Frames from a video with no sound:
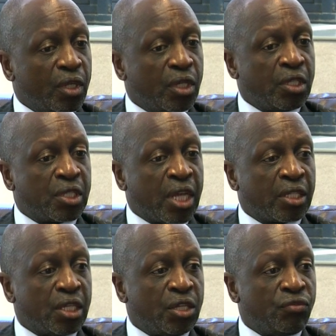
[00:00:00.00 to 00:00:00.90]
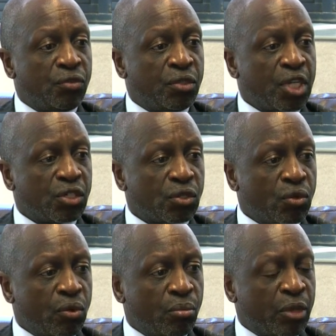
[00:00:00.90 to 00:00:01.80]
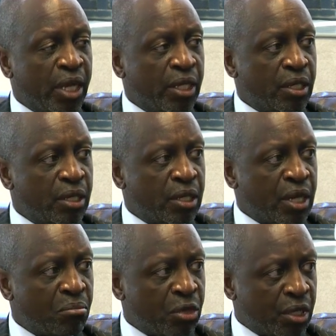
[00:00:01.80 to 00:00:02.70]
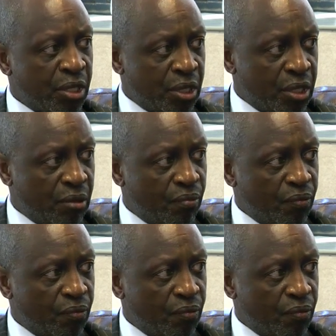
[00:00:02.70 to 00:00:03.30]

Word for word: is that if you just go by numbers,